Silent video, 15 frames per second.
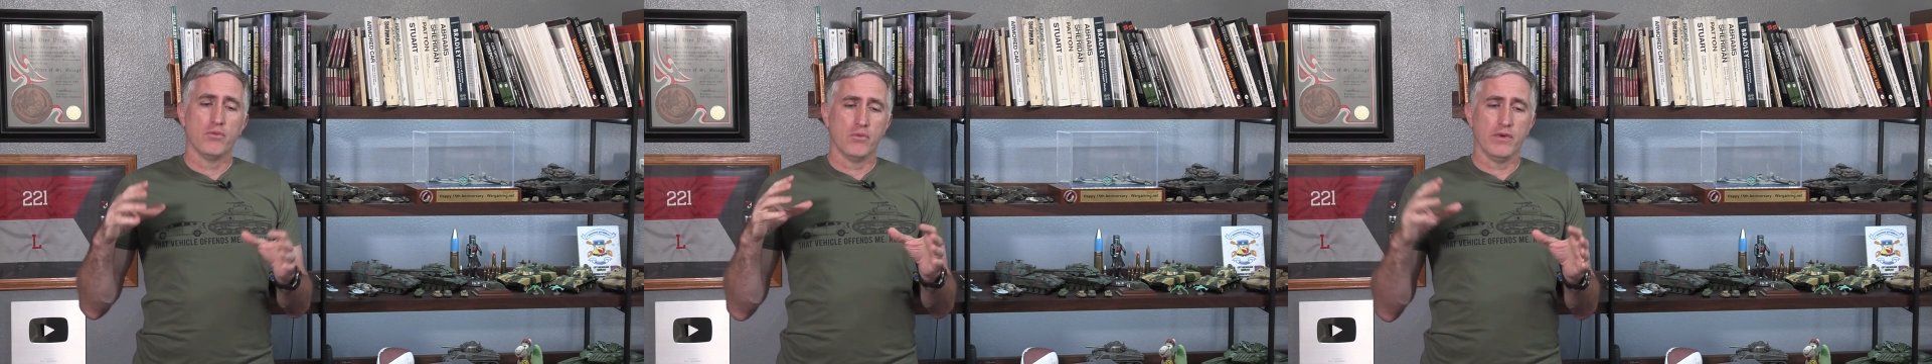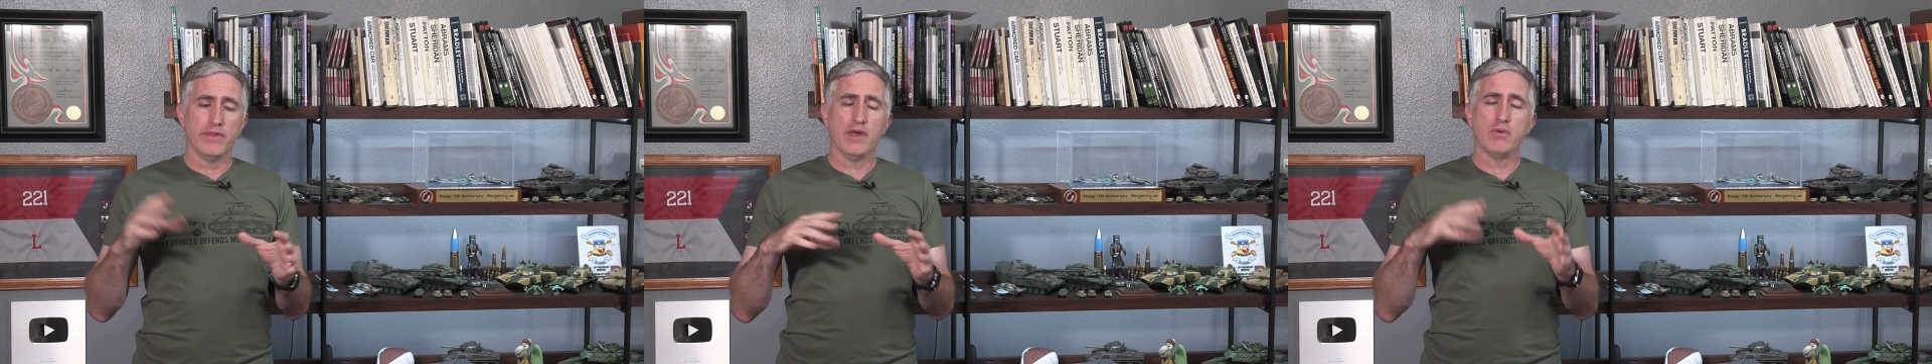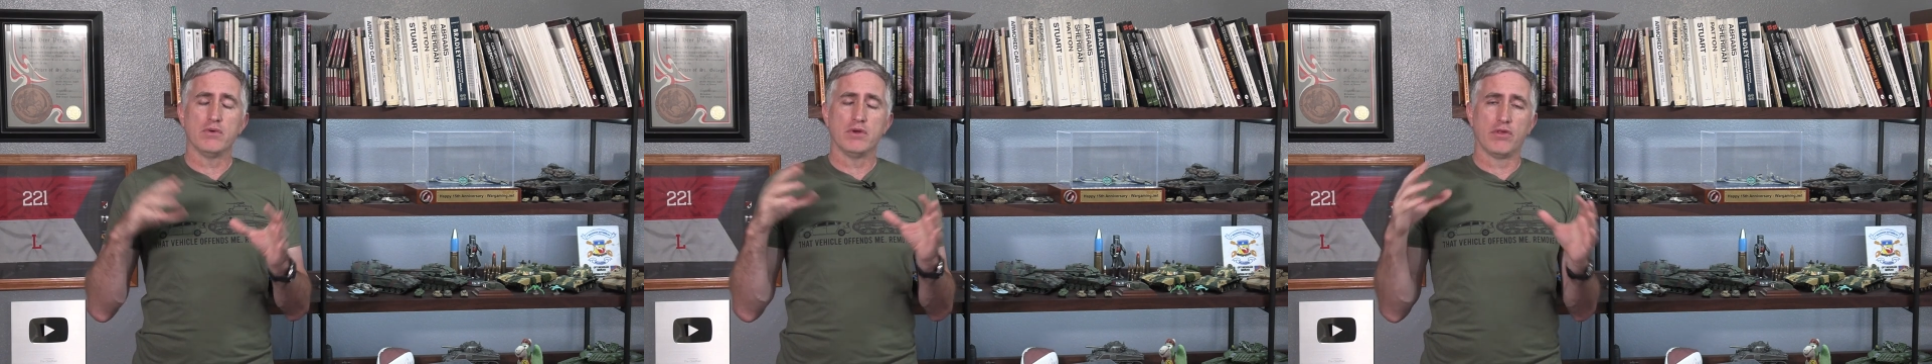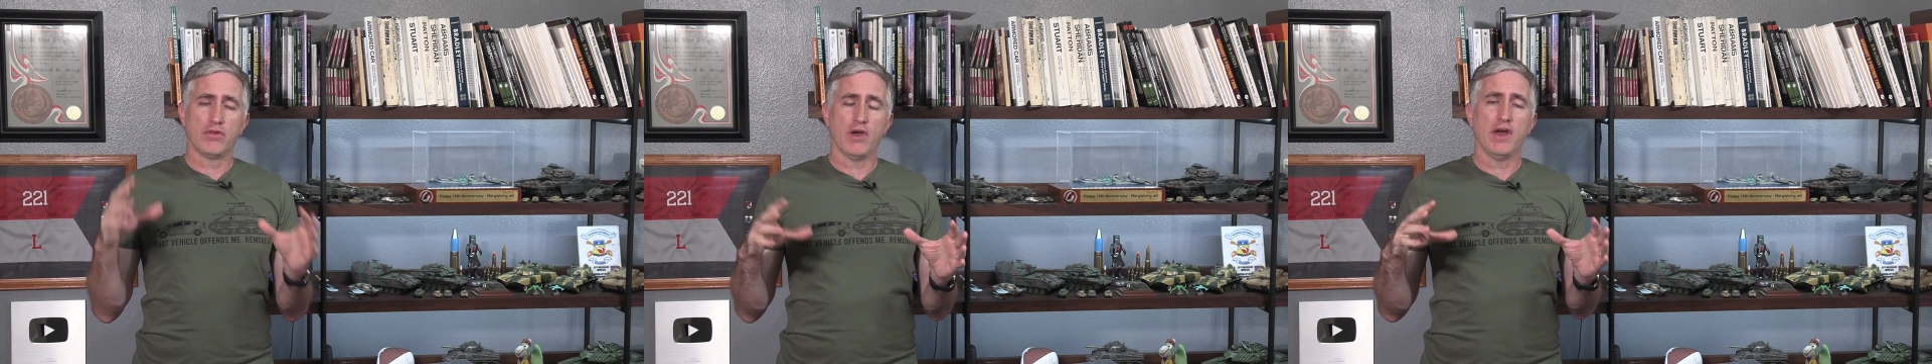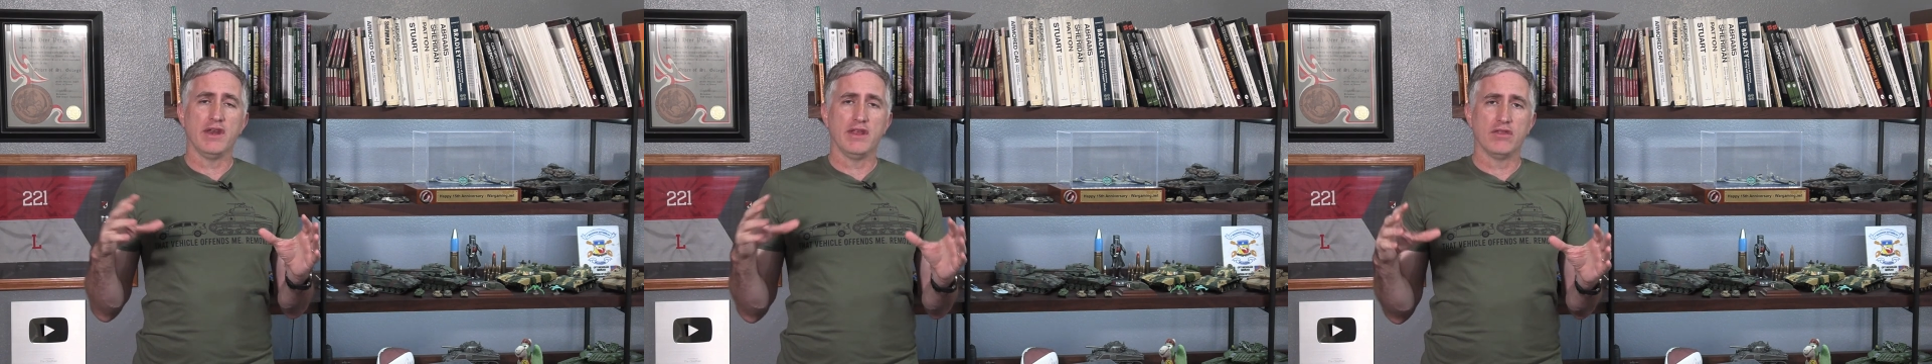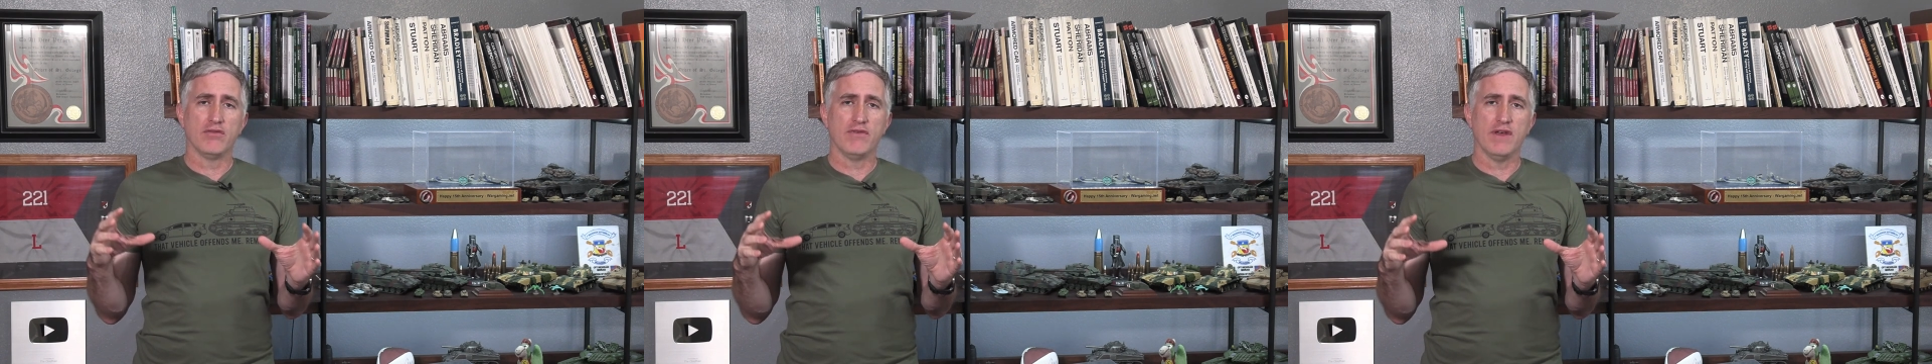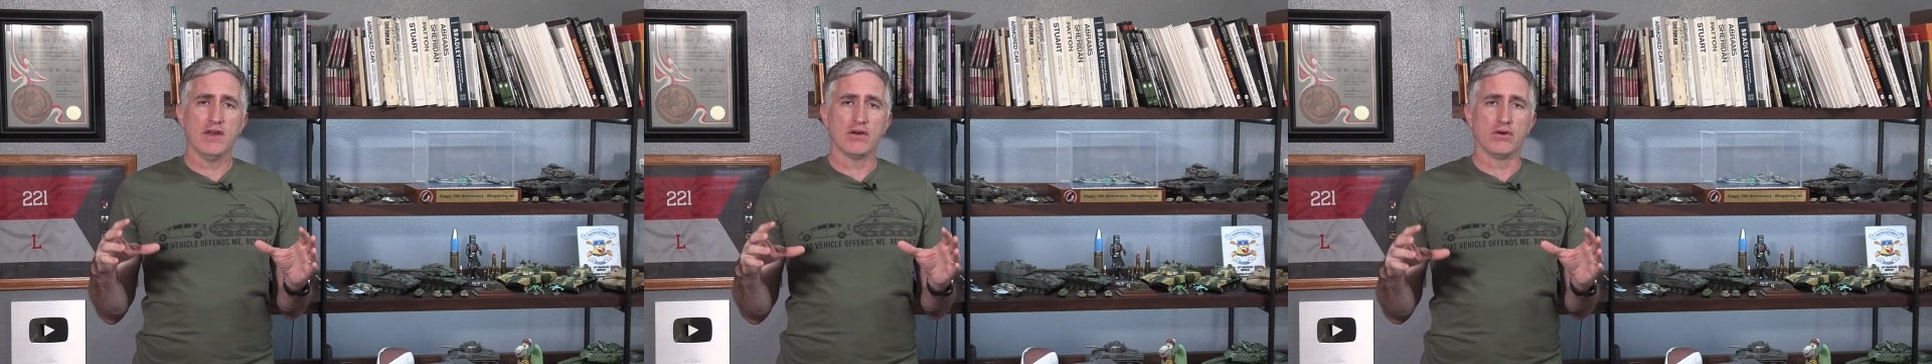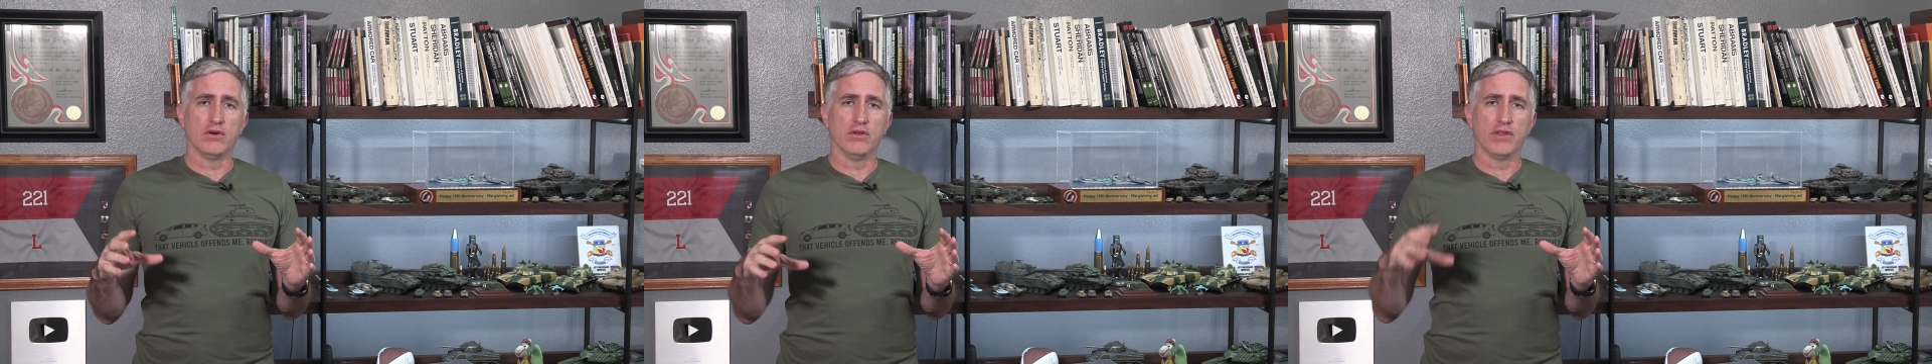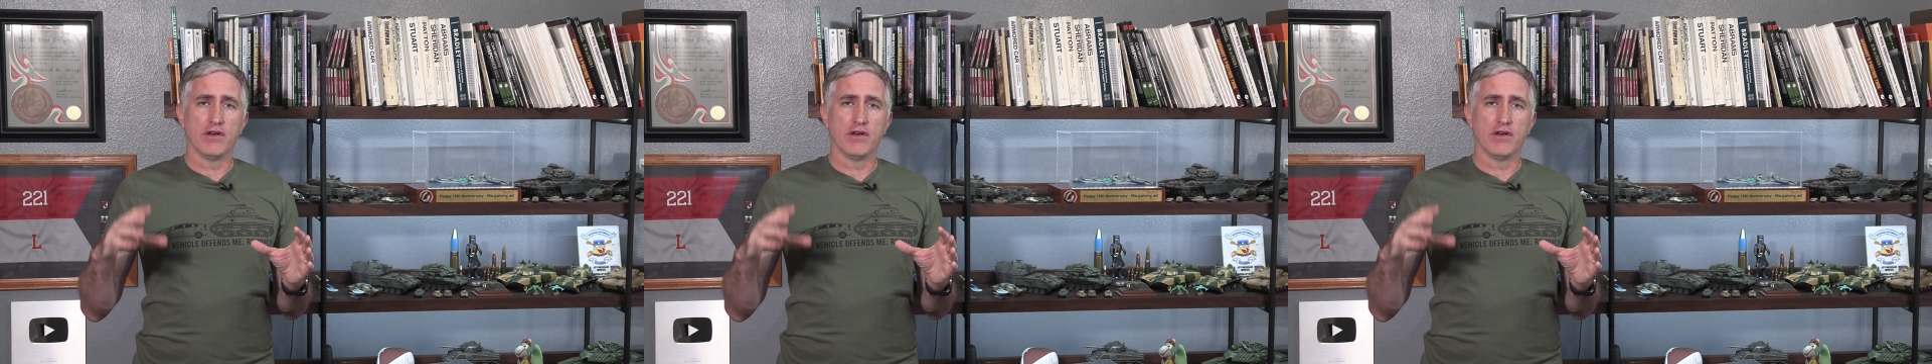When they were designing the vehicle,